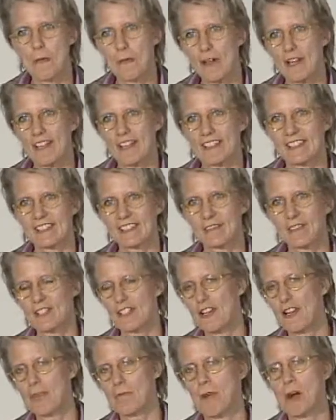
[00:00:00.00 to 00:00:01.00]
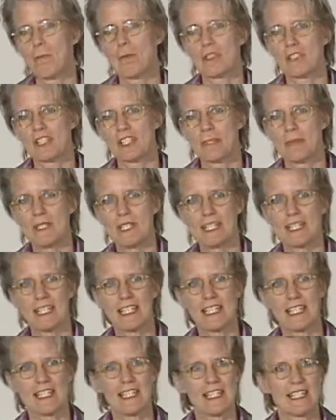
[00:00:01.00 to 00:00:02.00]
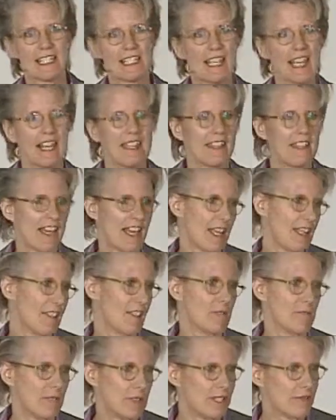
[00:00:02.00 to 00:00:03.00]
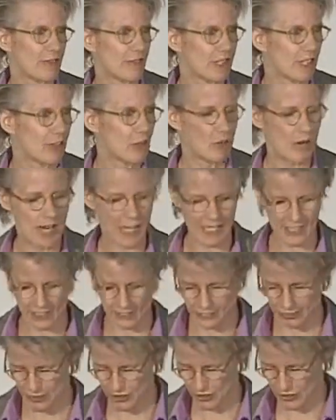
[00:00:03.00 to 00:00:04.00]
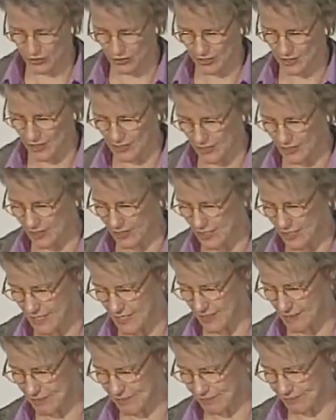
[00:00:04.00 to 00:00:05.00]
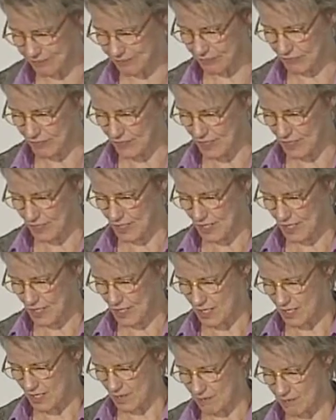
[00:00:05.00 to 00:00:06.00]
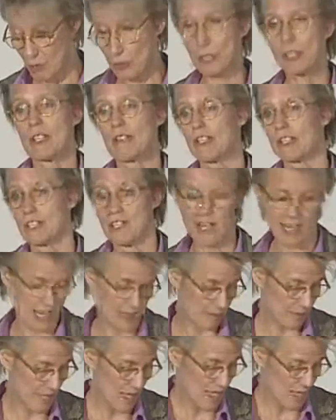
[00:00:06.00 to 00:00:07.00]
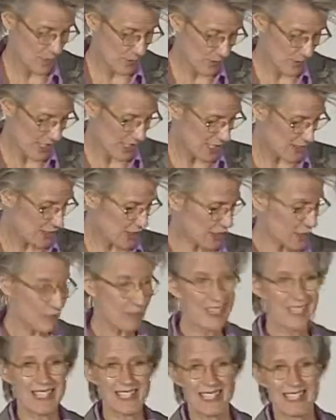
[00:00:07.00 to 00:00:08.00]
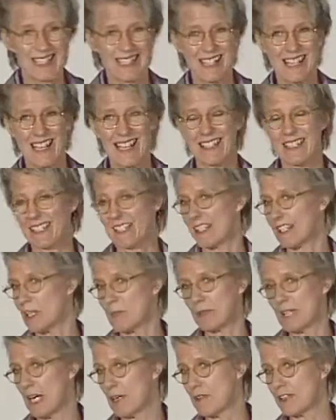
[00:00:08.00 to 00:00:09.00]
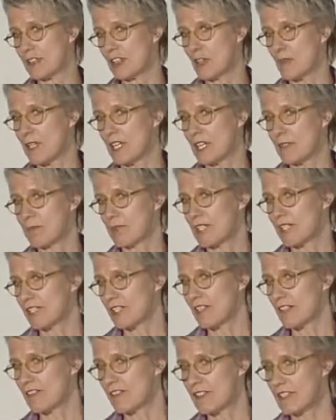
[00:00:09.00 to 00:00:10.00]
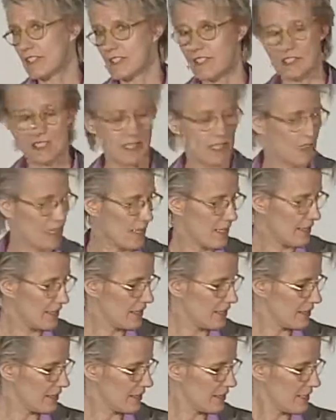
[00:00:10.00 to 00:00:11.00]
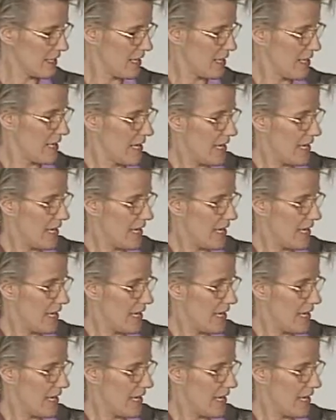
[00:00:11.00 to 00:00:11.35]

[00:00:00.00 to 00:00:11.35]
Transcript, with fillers: moment when there are moments to be seized, and then beavering away in obscurity. Um, Uh, most of the time. We just released today, like a couple hours ago, we had a press conference uh, in